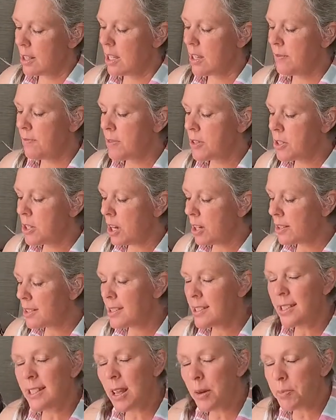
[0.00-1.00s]
if the dog
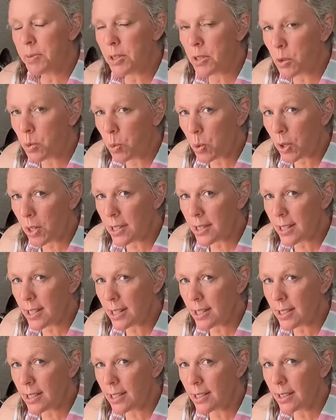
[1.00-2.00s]
steps towards
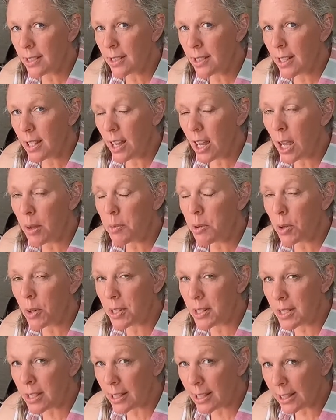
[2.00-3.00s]
it, I'm
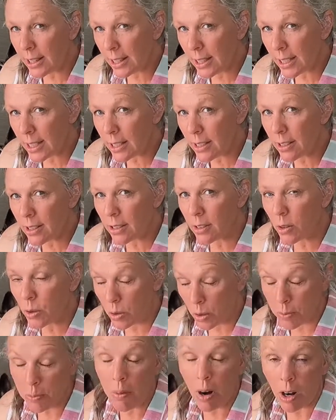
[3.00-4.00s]
going to click
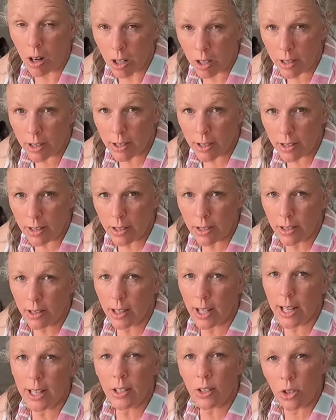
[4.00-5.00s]
or mark
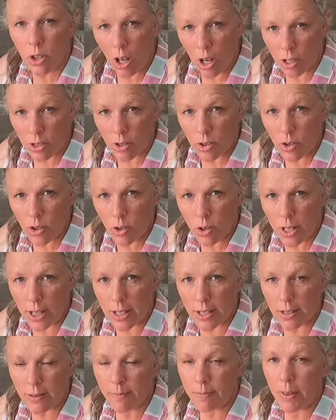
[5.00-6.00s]
and toss a
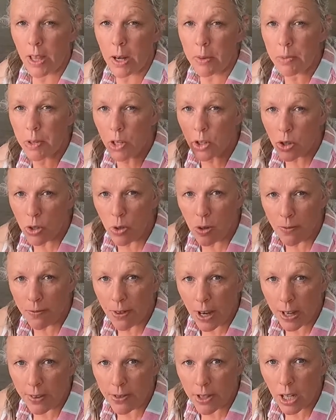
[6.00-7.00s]
treat. And I'm going to do it
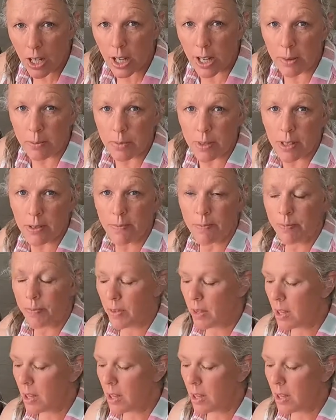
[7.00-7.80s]
5 times.